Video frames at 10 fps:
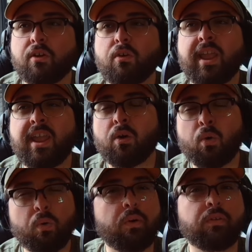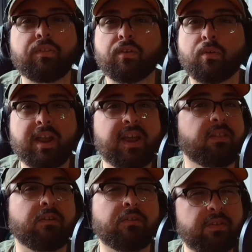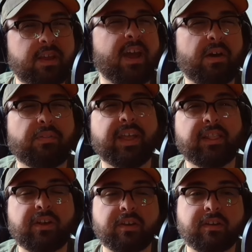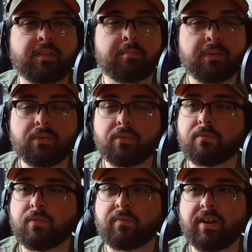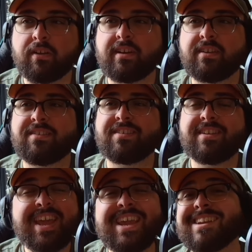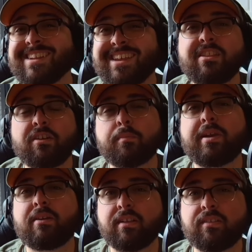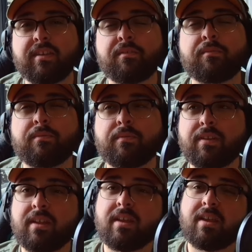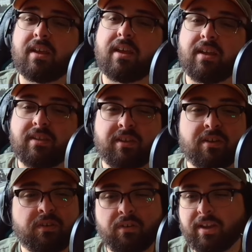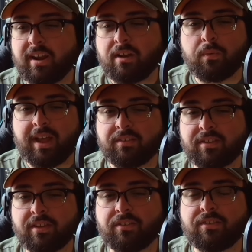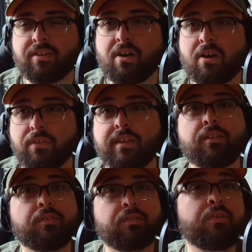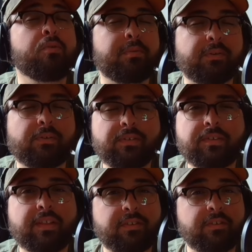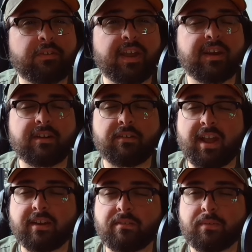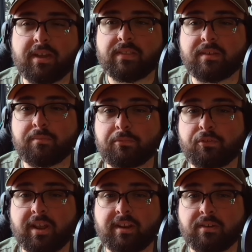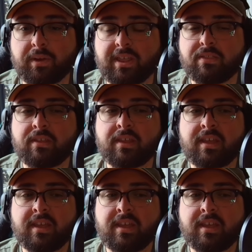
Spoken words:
Their horns or antlers and how they looked. The bulls were very distinct in their appearance. And a young girl heading west saw the 2 bulls that their train interacted with and traded with,